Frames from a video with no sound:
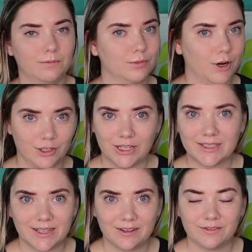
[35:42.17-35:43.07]
projects
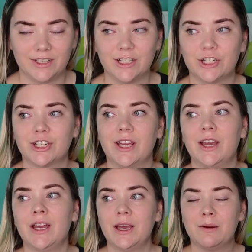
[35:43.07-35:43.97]
that I finished,
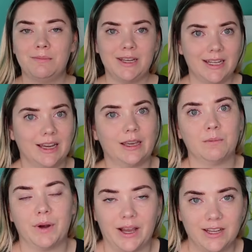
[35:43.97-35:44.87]
meaning I can
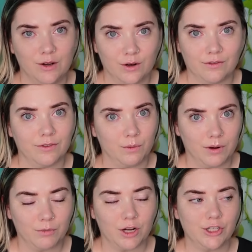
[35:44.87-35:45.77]
buy yarn for one
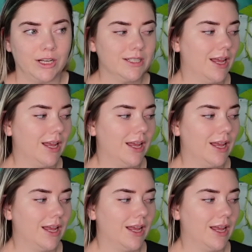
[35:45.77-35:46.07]
project.